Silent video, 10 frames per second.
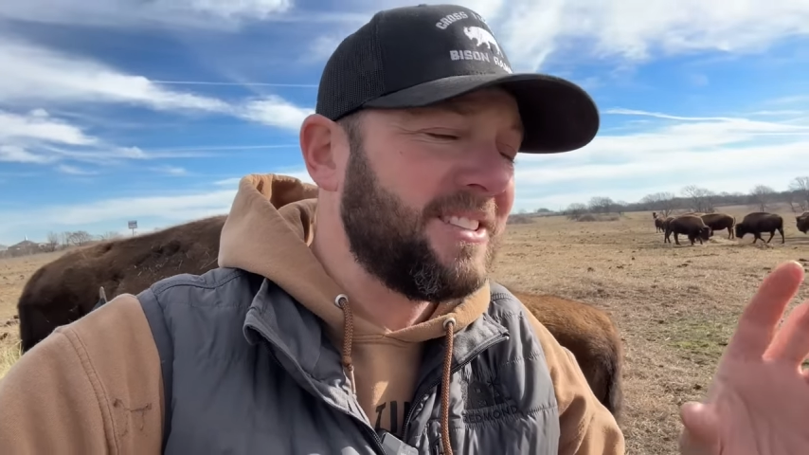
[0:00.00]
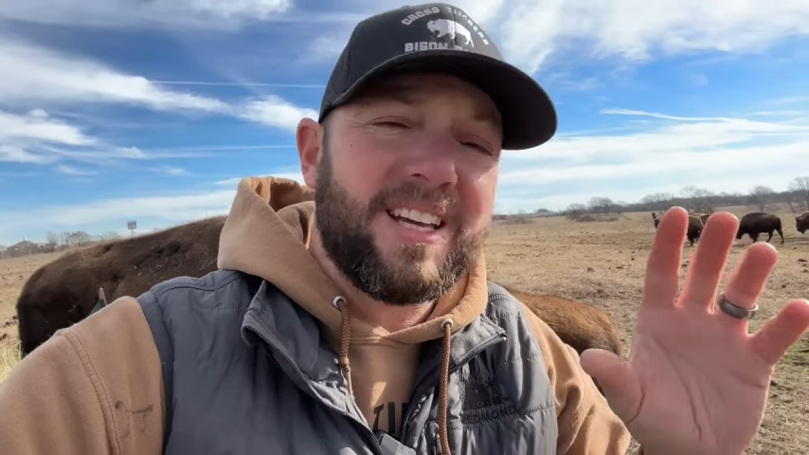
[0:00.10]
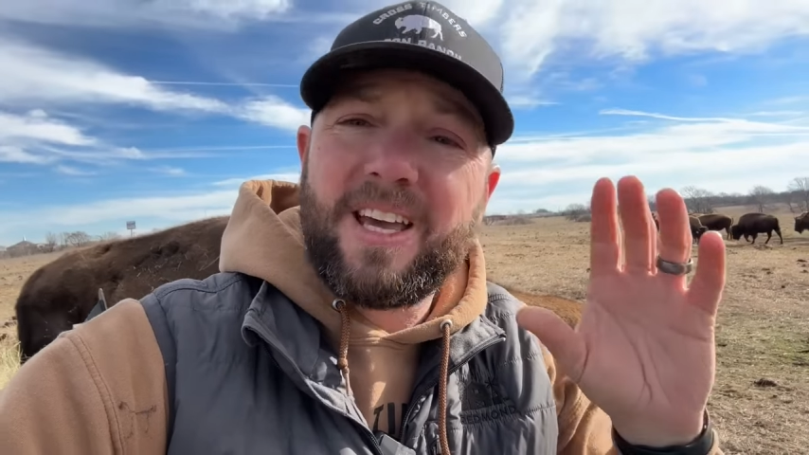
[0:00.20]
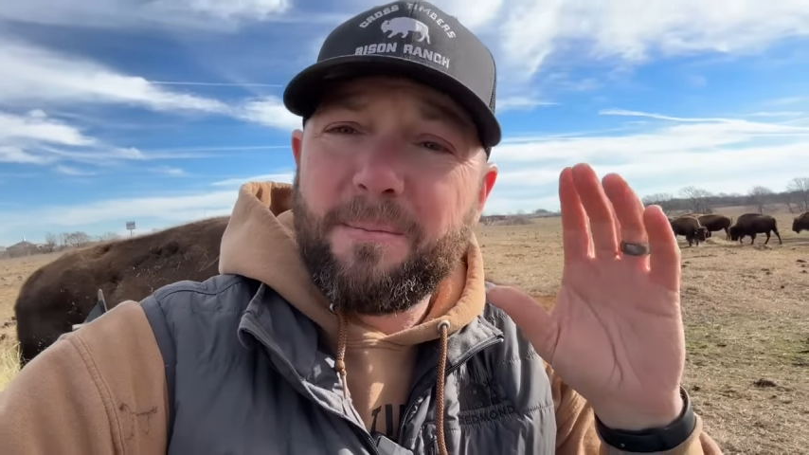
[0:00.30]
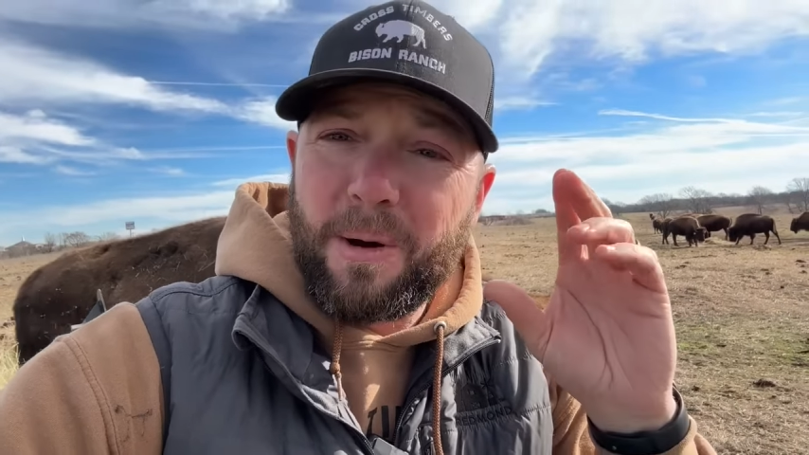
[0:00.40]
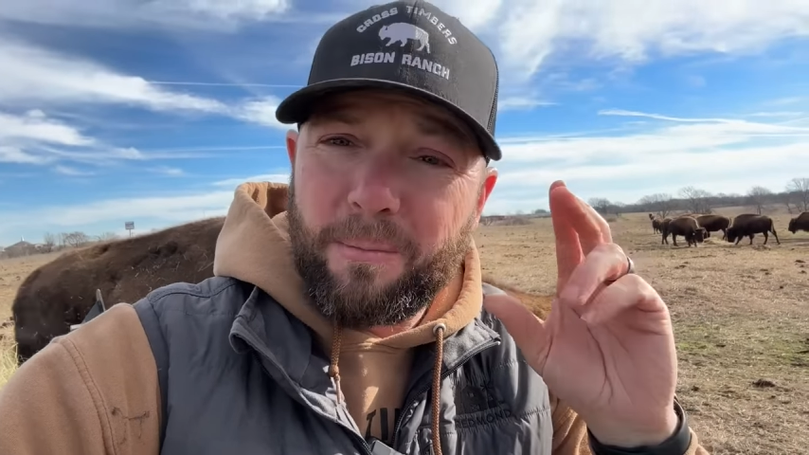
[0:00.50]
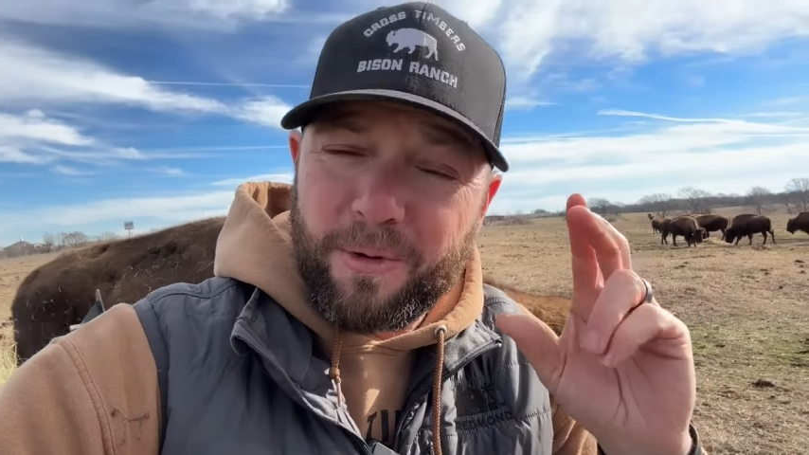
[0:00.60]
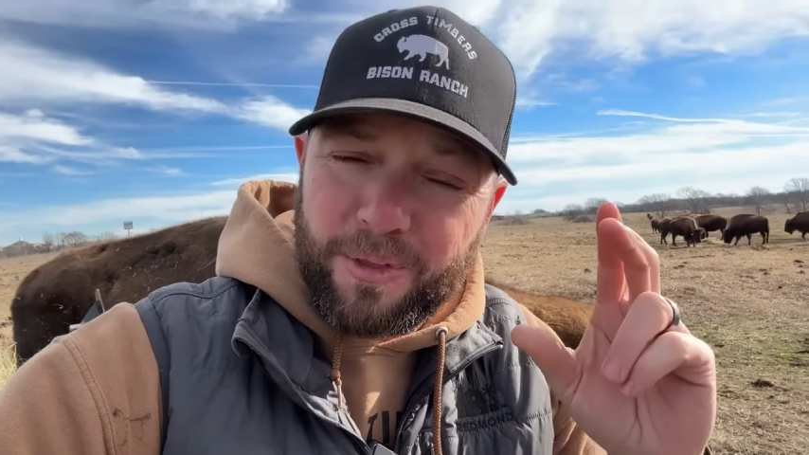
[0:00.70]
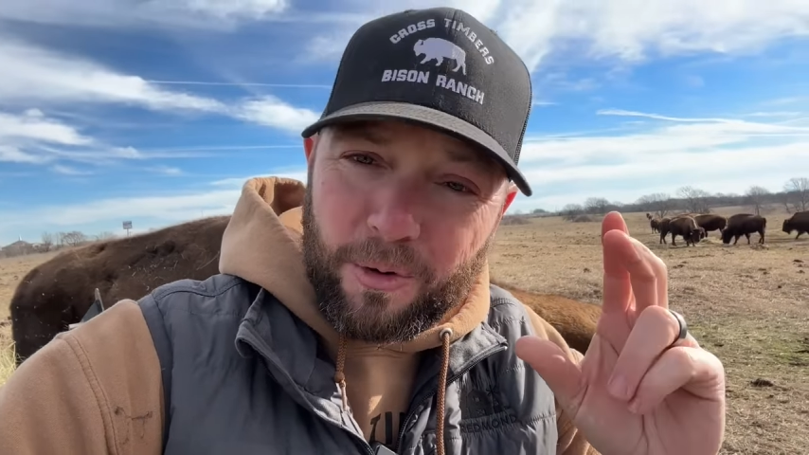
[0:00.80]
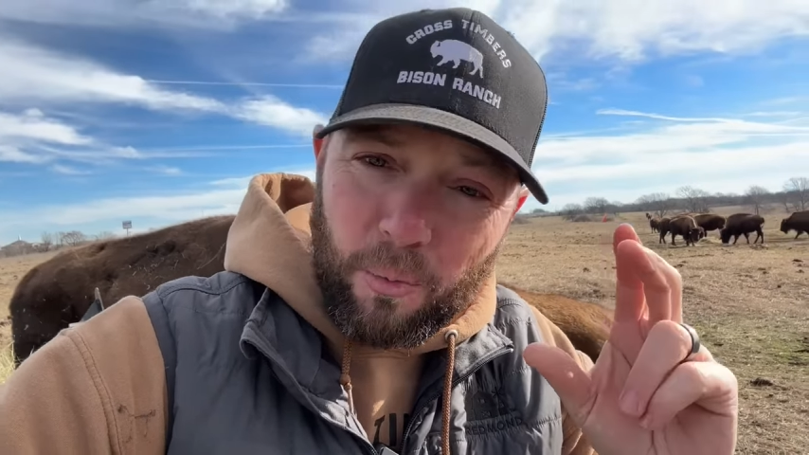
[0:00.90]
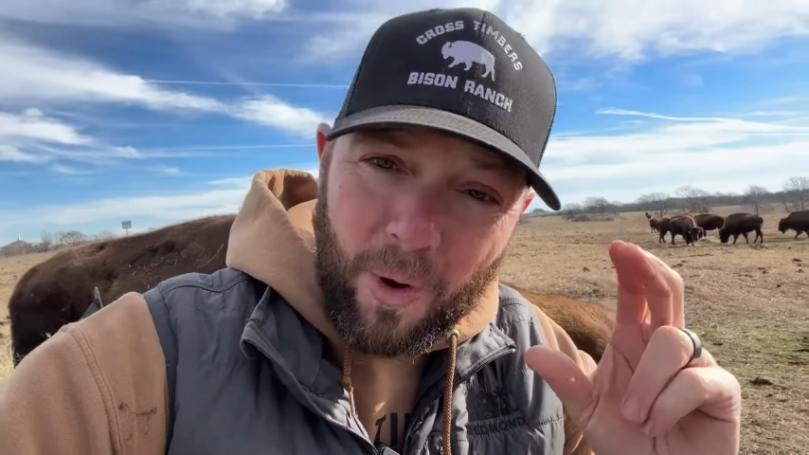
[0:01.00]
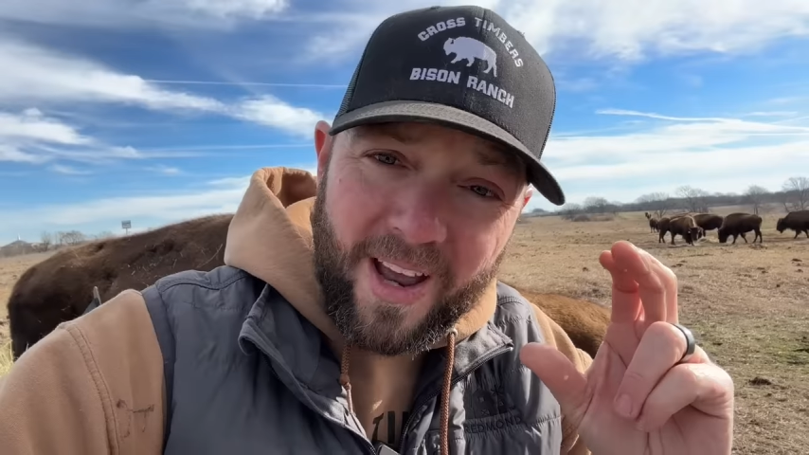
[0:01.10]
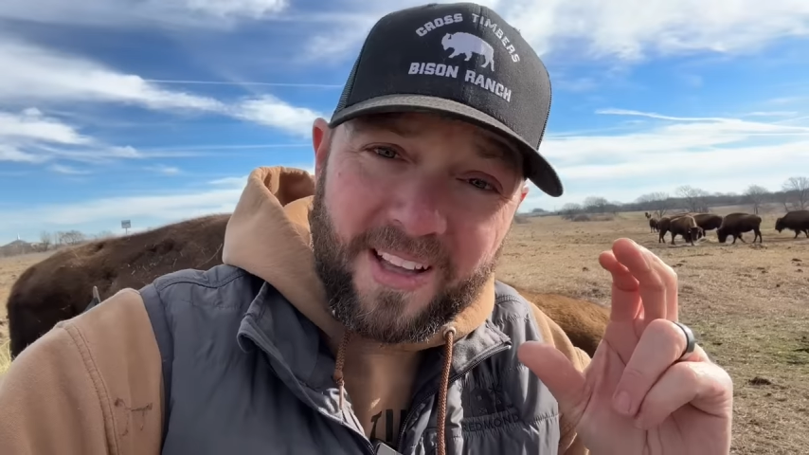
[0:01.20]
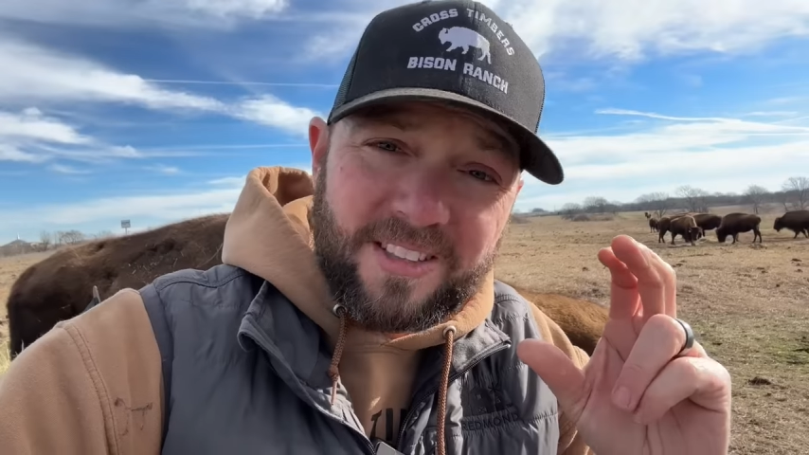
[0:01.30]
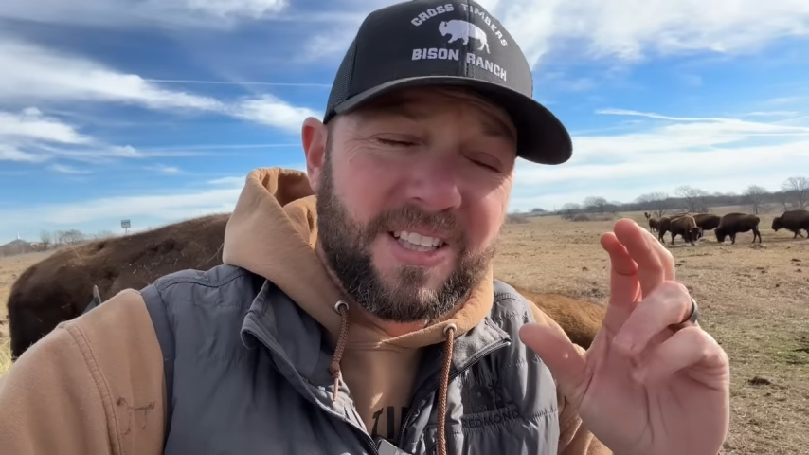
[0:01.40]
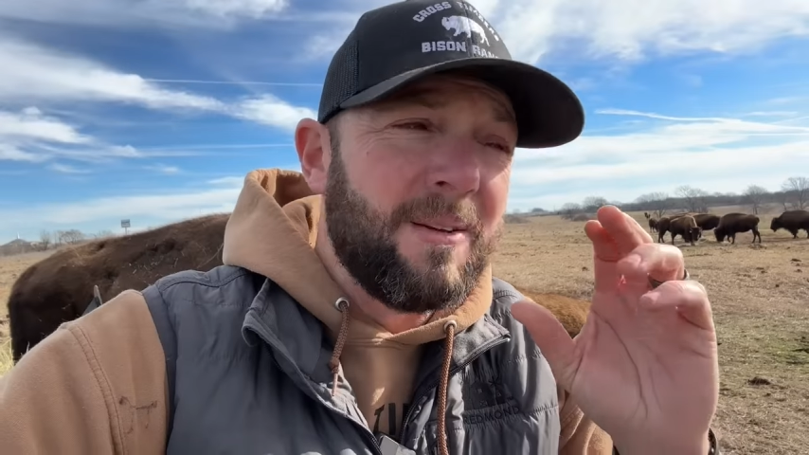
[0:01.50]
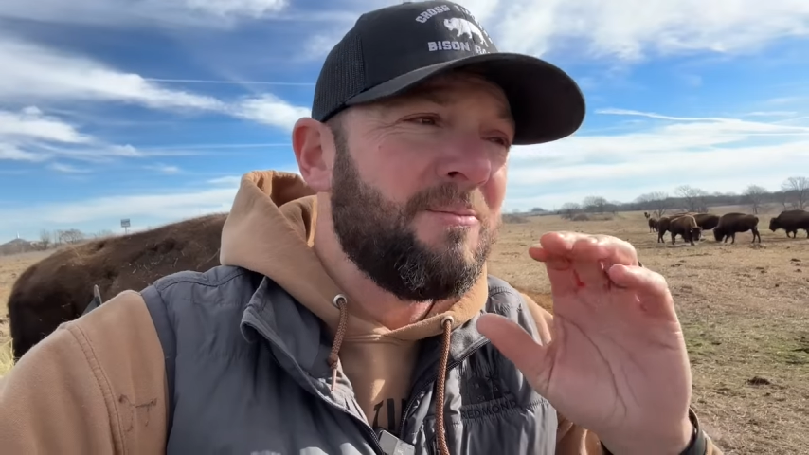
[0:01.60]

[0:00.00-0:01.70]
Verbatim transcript: they keep up with their weights.